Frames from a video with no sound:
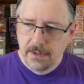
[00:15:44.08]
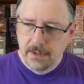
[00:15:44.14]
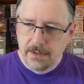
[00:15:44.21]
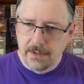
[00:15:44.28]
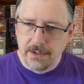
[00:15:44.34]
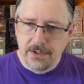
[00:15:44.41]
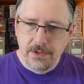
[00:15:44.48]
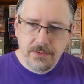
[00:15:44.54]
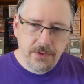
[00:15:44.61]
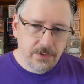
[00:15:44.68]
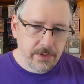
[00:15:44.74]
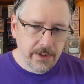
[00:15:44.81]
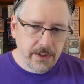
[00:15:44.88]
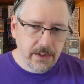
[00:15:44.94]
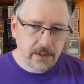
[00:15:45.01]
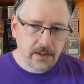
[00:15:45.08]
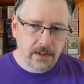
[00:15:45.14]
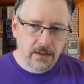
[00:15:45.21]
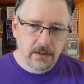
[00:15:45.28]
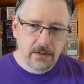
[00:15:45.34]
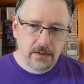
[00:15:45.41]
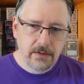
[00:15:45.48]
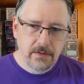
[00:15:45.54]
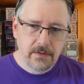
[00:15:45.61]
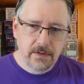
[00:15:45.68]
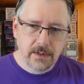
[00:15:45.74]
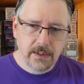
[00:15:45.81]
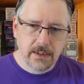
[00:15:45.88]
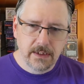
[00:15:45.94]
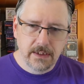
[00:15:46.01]
new Dory card,
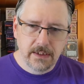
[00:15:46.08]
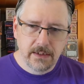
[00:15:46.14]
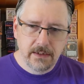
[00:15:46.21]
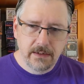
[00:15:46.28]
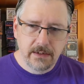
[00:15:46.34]
I